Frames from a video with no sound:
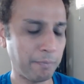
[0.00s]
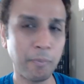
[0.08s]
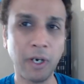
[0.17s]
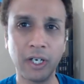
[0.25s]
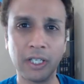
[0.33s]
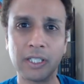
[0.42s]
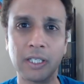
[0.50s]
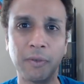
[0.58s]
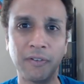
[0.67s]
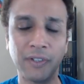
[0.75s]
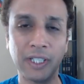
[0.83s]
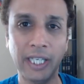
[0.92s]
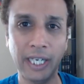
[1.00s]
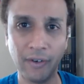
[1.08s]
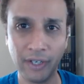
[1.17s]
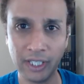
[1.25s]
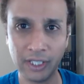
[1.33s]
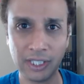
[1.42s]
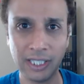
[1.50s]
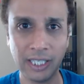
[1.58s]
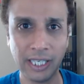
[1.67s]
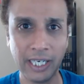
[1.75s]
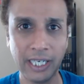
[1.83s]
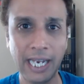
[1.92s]
mark some of the areas
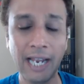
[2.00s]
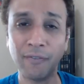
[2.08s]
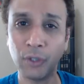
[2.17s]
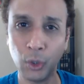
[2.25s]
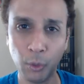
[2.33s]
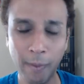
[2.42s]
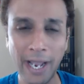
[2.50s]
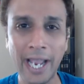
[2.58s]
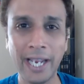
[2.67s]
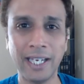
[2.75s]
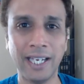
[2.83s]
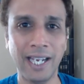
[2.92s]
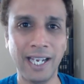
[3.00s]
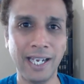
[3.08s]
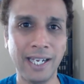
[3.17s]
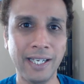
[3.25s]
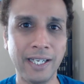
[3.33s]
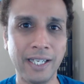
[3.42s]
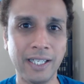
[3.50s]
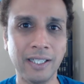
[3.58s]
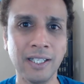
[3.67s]
that I have to go back and